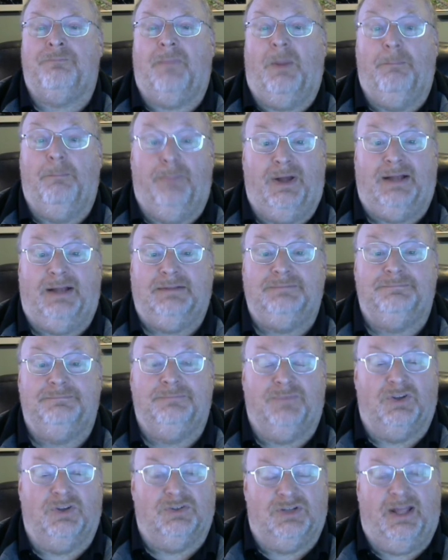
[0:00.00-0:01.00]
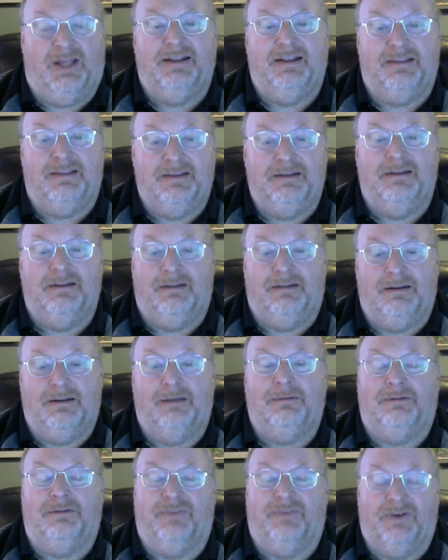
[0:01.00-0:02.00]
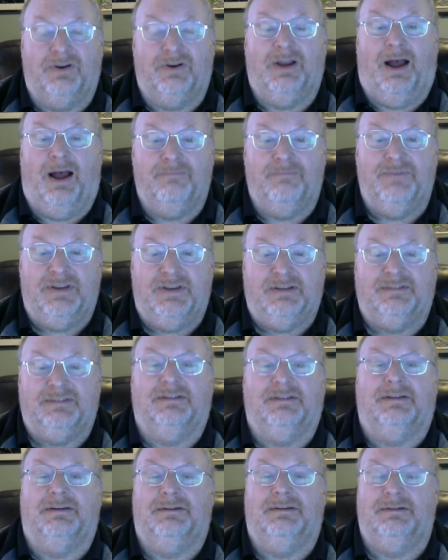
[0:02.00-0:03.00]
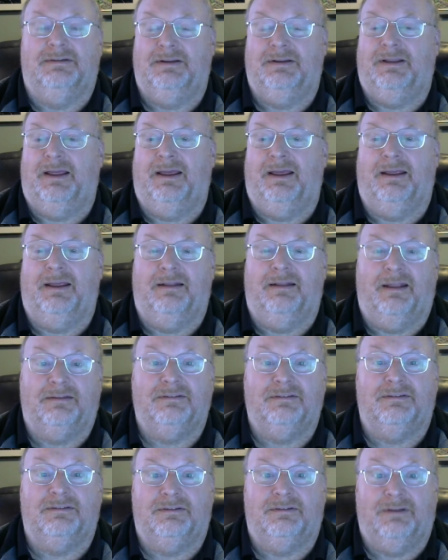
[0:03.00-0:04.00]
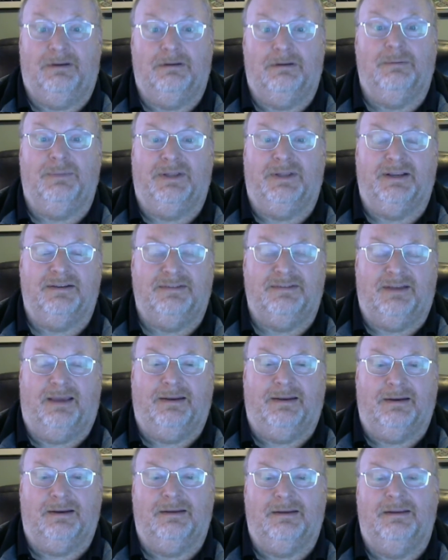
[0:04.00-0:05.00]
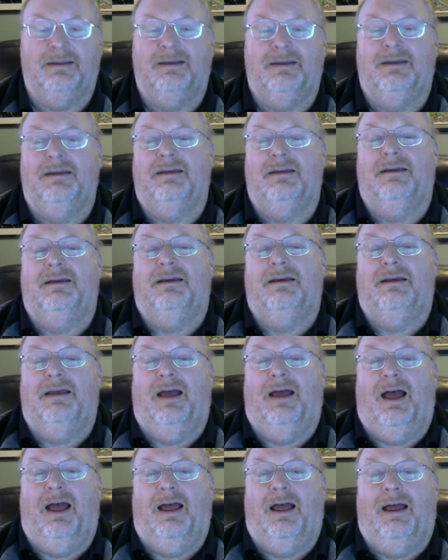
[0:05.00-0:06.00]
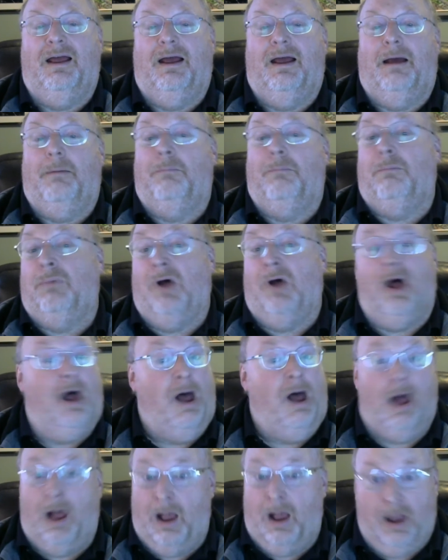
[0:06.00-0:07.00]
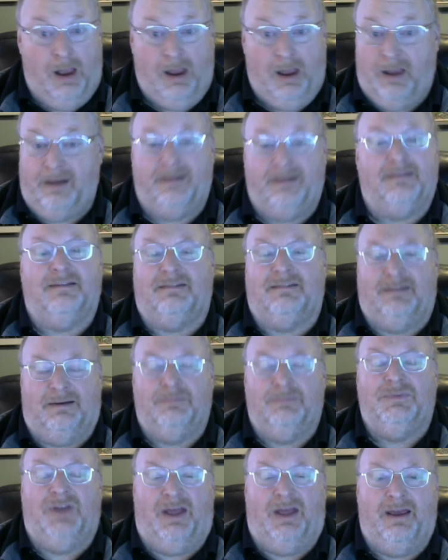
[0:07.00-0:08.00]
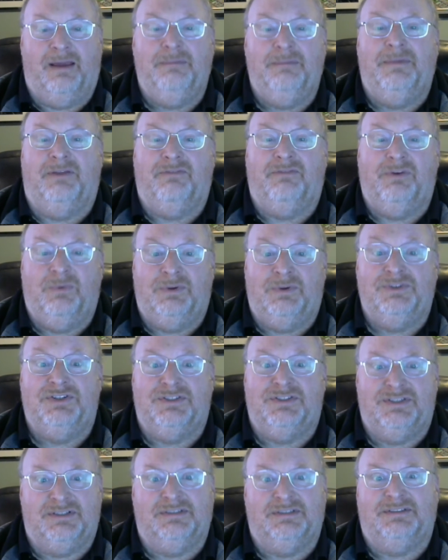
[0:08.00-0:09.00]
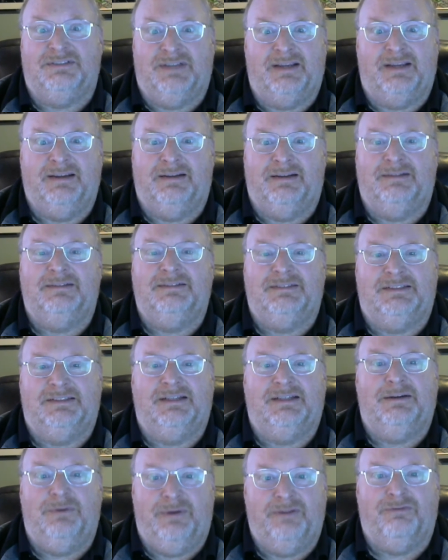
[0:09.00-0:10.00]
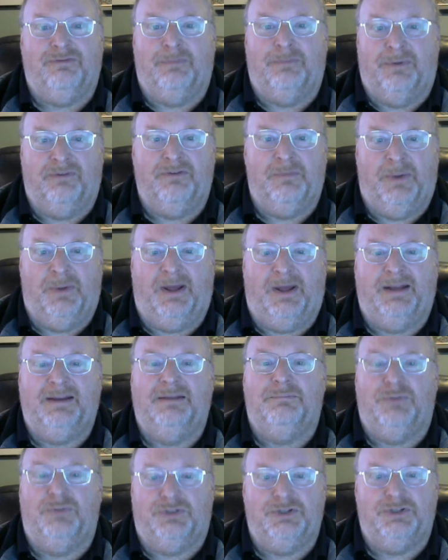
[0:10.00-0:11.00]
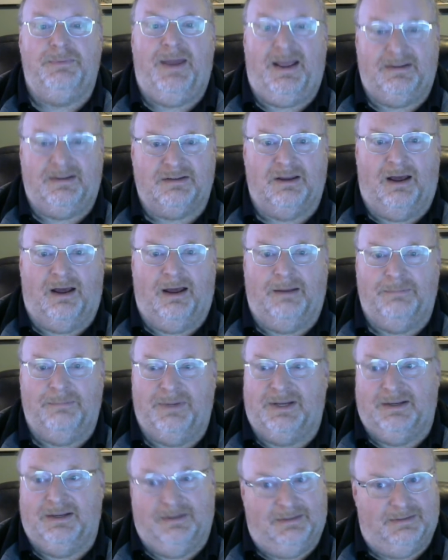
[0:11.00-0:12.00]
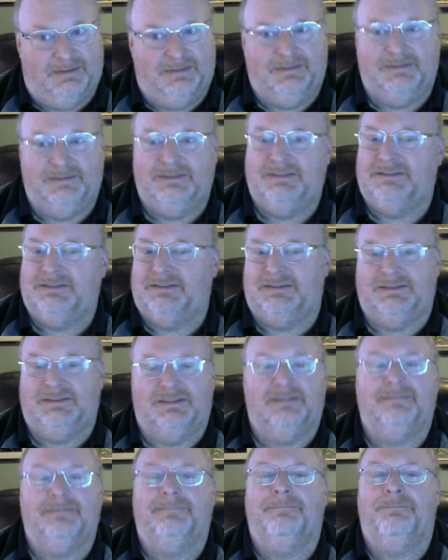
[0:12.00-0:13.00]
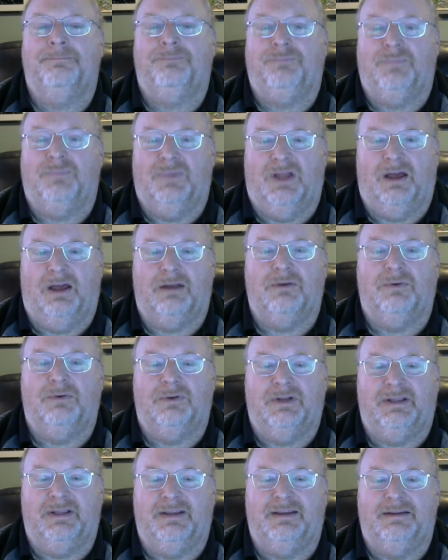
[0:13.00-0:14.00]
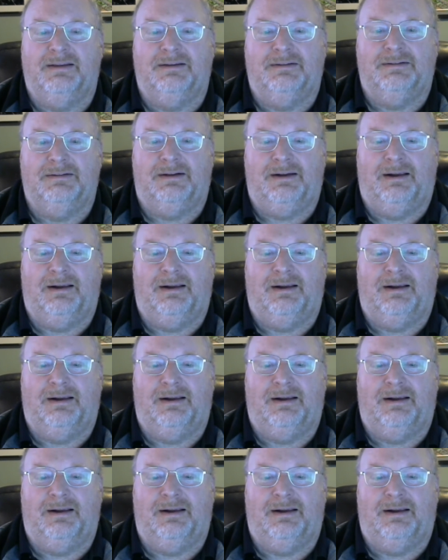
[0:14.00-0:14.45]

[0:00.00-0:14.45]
but there's light at the end of the tunnel, very obviously, and that's terribly exciting. But at the same time, everyone should still stay in and stay away from everybody and put your mask on, because not only